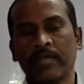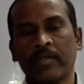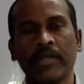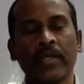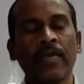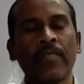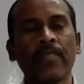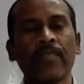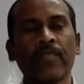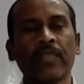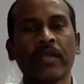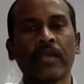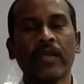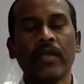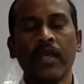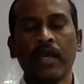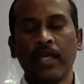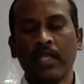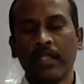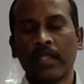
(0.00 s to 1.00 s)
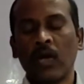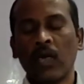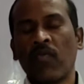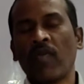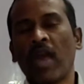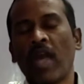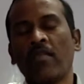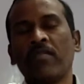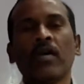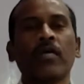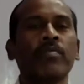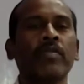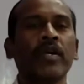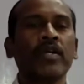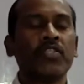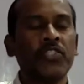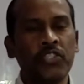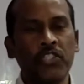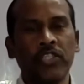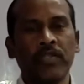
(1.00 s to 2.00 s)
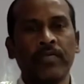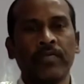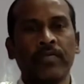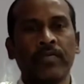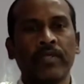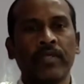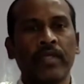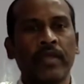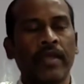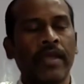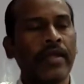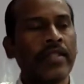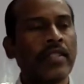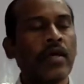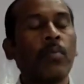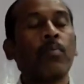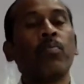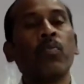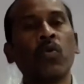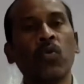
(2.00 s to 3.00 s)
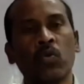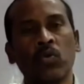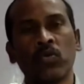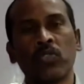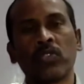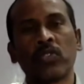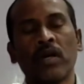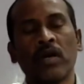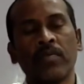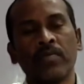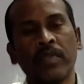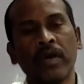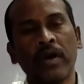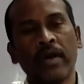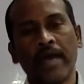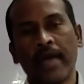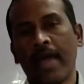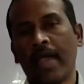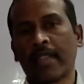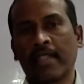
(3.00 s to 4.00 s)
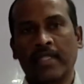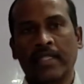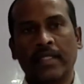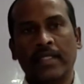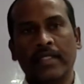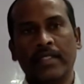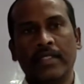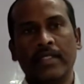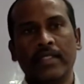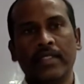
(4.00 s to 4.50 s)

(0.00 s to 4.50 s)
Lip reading: Okay, the value of the g at the poles of the earth